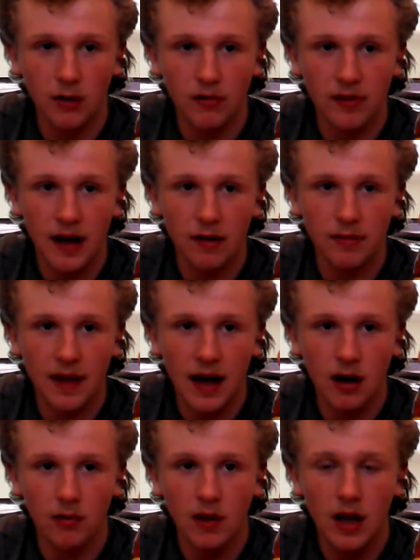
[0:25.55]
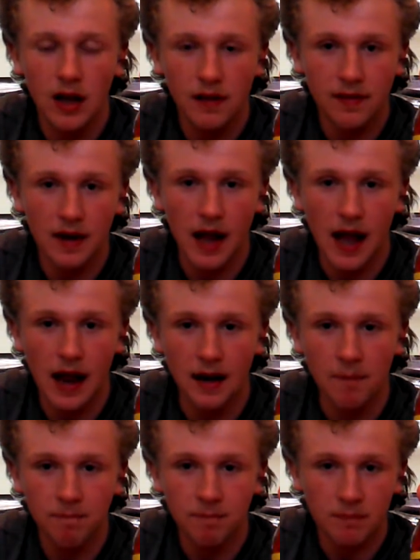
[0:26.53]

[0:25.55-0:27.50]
I was downtown today